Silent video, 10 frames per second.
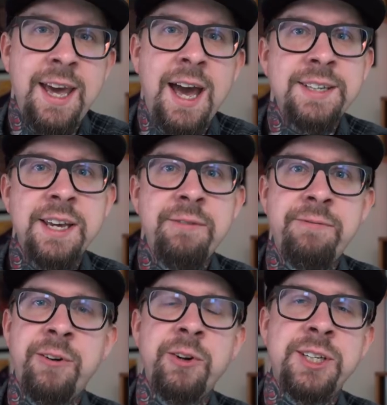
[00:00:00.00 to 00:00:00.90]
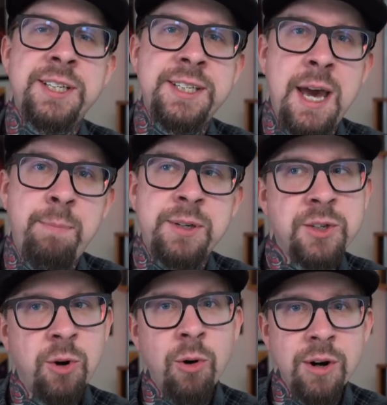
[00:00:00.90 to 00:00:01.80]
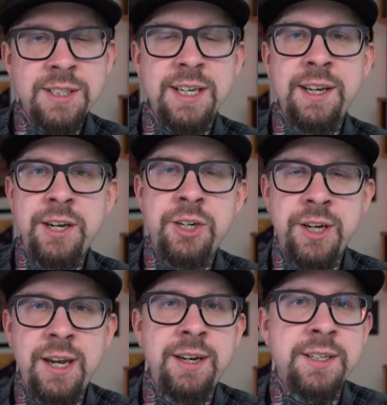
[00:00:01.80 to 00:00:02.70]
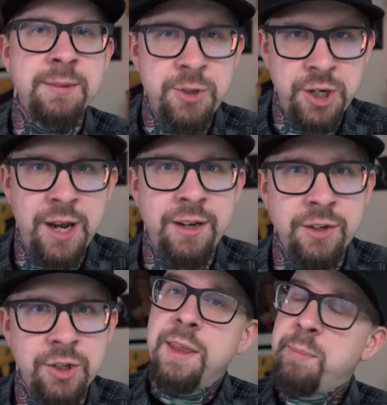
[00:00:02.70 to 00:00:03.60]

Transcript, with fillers: as a first step towards initiating some change.